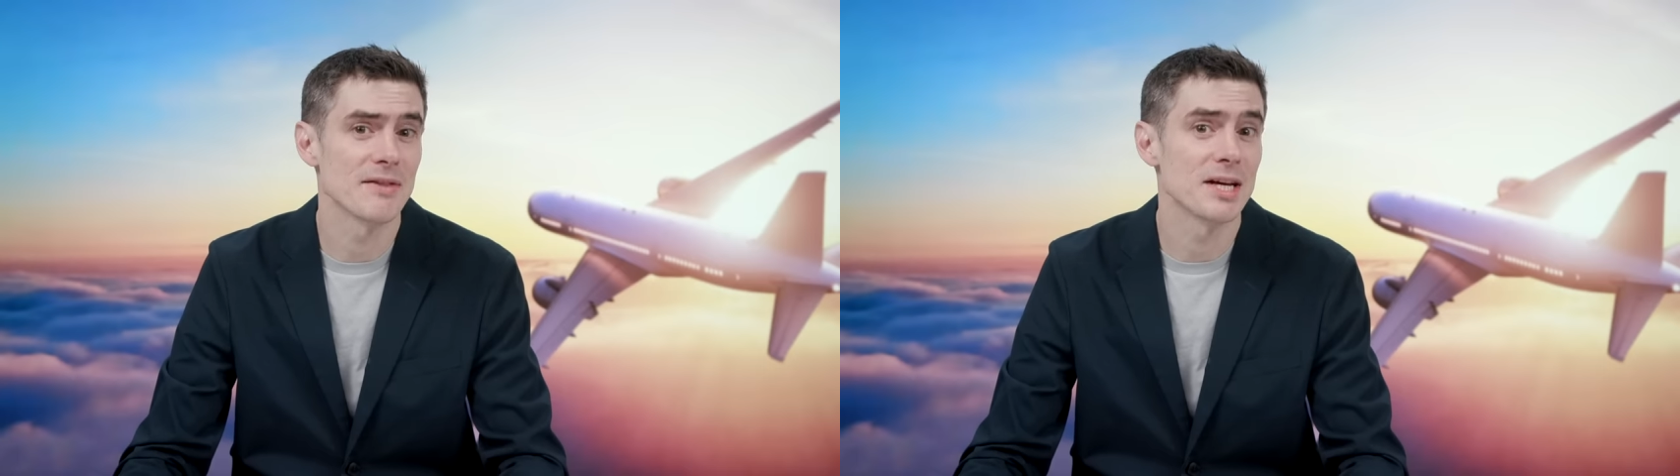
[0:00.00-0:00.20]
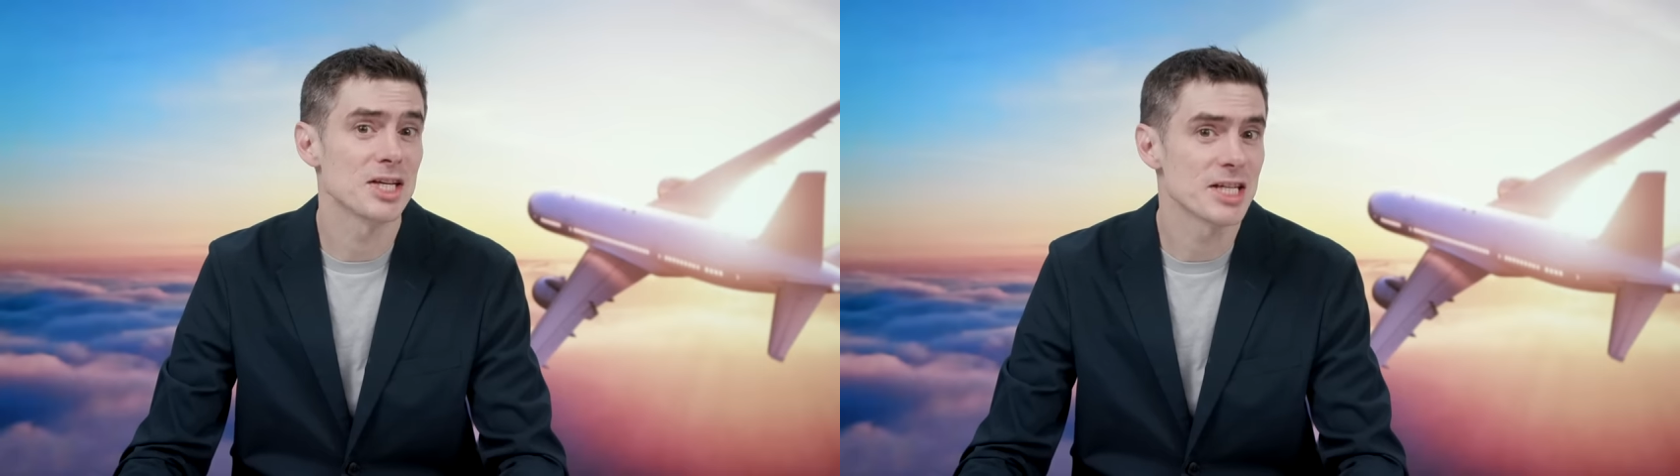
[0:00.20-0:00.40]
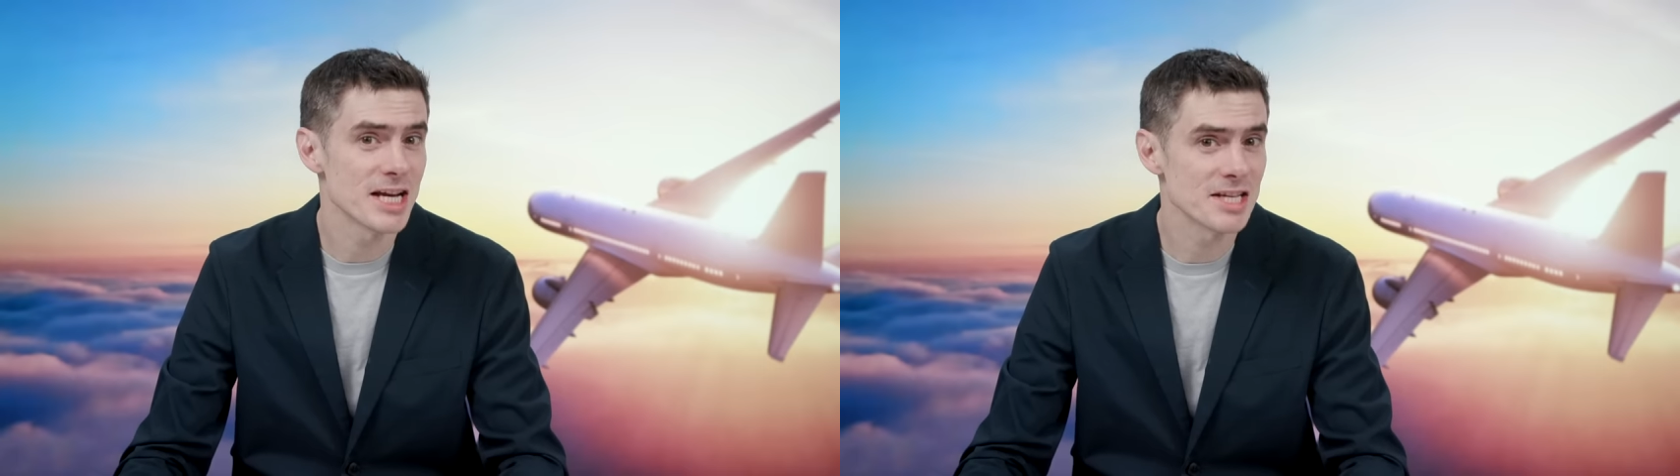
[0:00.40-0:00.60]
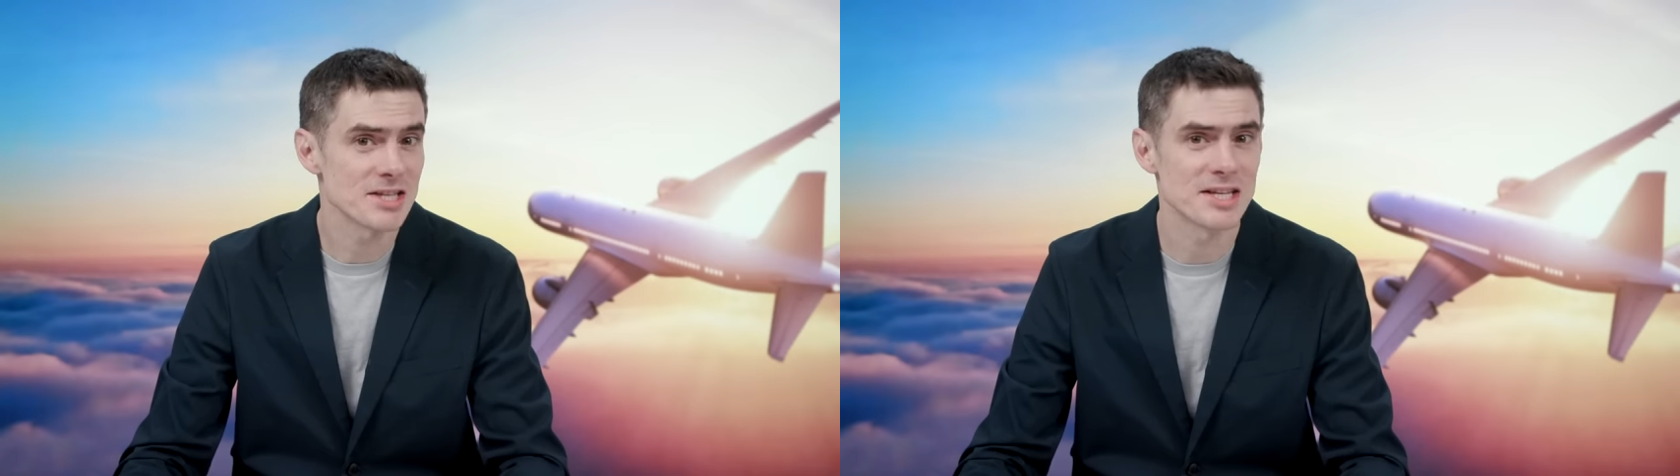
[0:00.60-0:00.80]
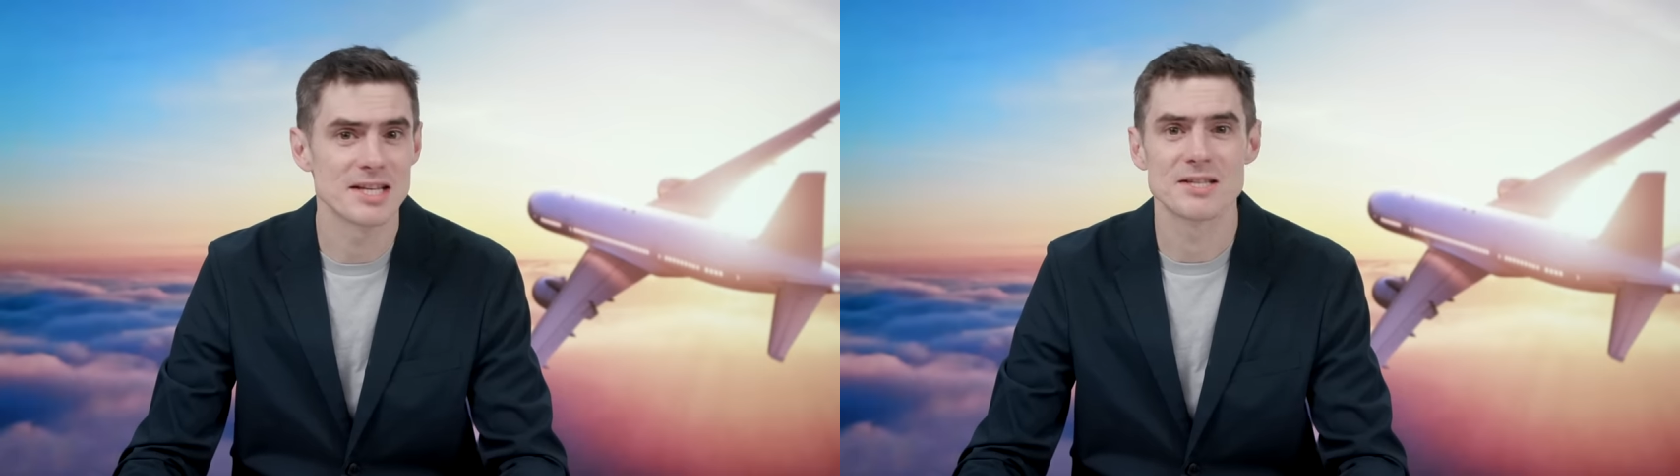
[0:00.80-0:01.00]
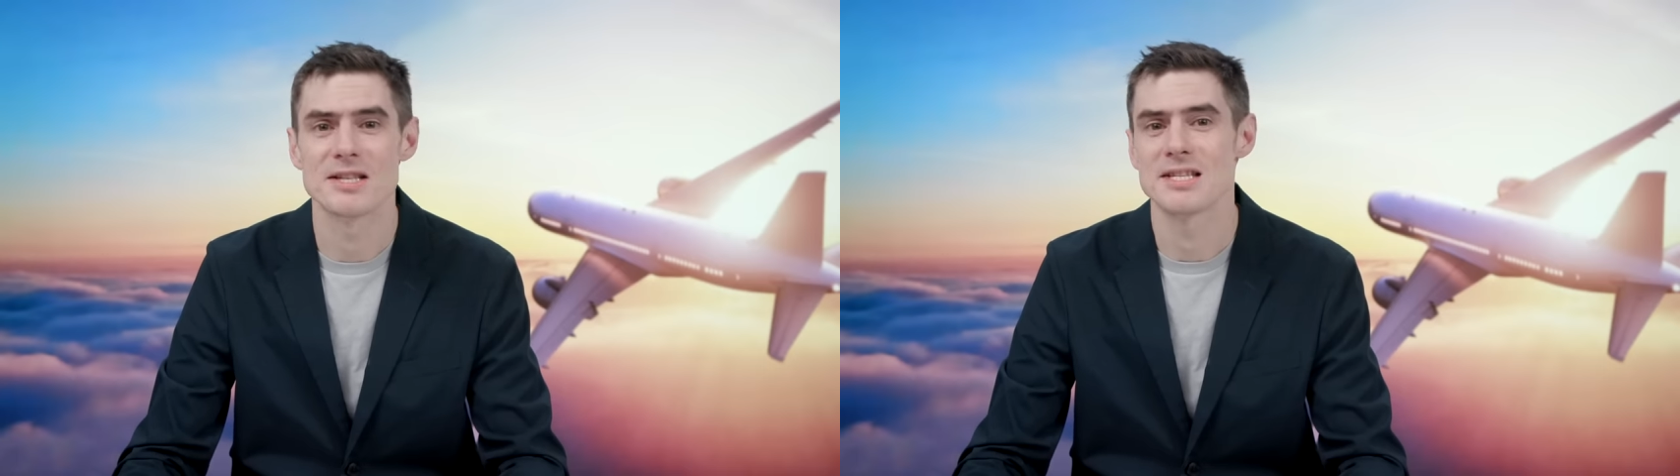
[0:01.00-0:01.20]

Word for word: that Chase did to the